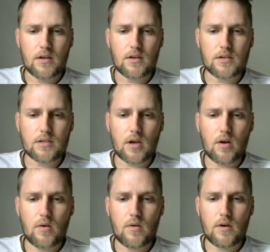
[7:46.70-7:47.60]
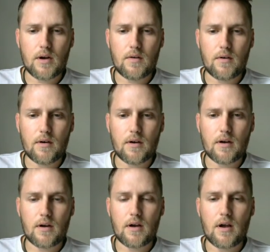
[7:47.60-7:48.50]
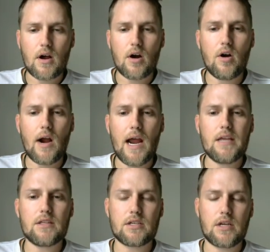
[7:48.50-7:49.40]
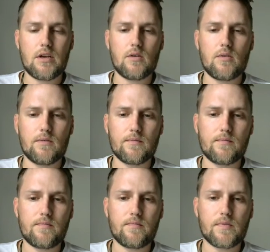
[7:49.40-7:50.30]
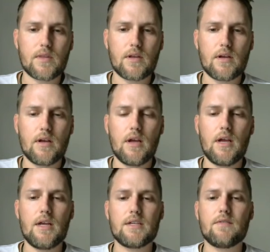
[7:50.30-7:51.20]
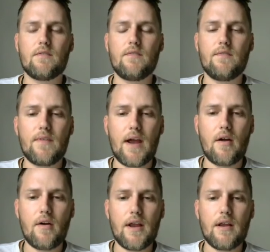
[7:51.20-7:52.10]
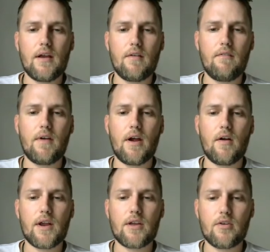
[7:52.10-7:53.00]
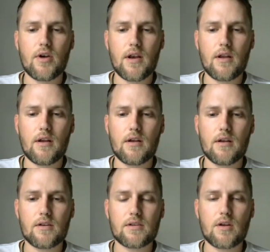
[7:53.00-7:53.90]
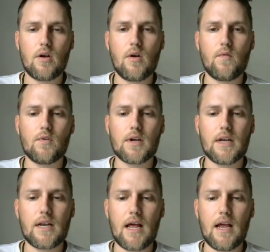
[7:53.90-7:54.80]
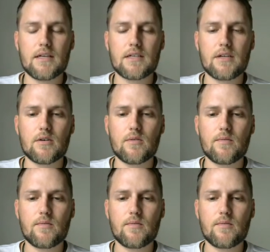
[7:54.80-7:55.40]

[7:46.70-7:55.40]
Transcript: So her 8th skill is very, very good. So if we're looking at 8th skill,